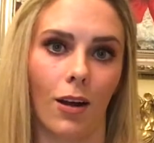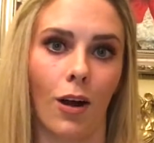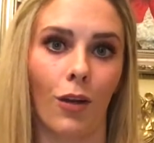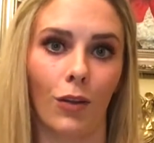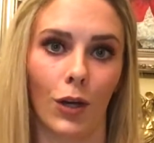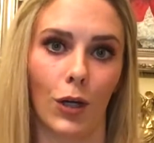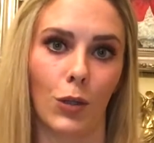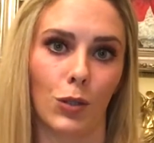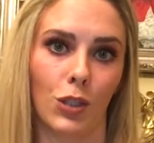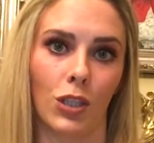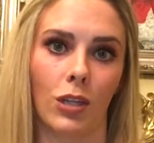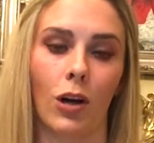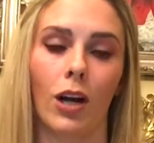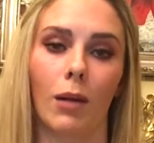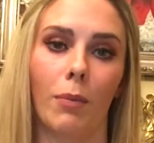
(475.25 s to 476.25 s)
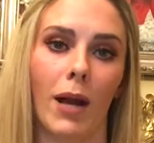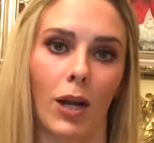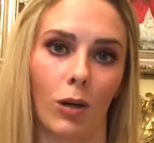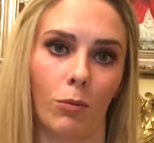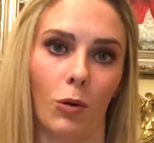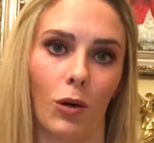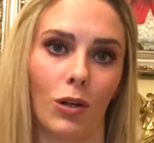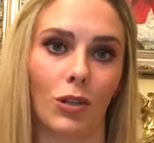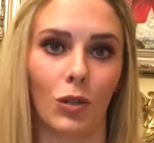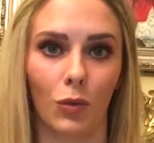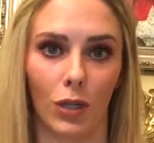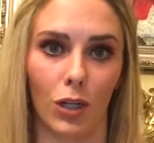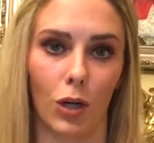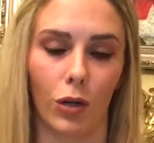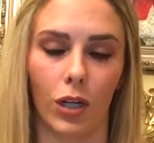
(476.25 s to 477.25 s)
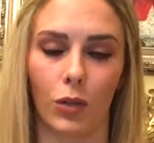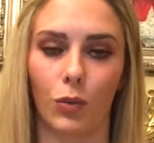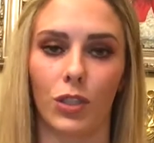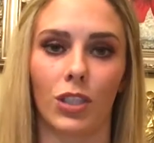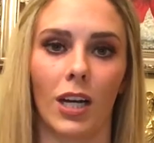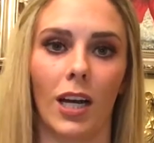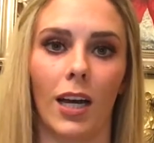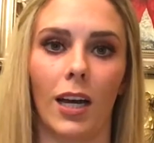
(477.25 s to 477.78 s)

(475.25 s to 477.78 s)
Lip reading: on the ocean on a paddleboard doing yoga, which